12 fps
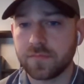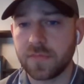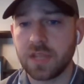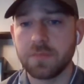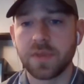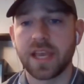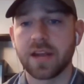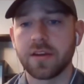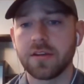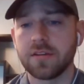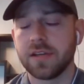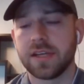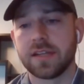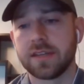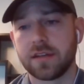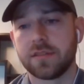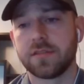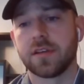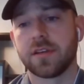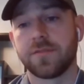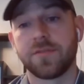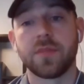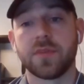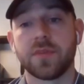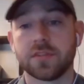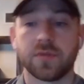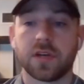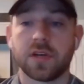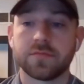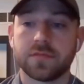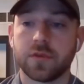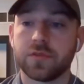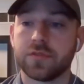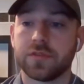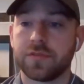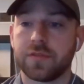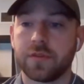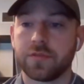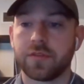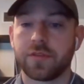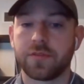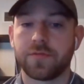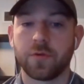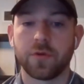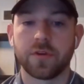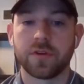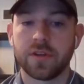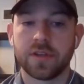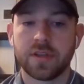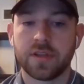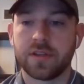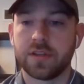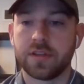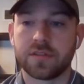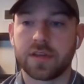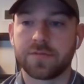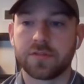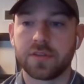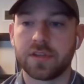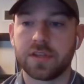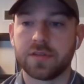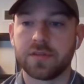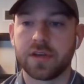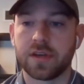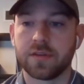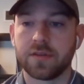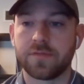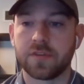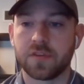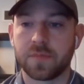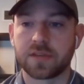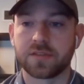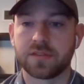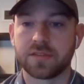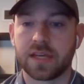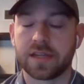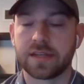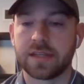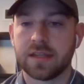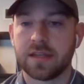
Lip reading: mechanical, and then framing as well. Those are the 4 that you'll definitely need rough inspections on.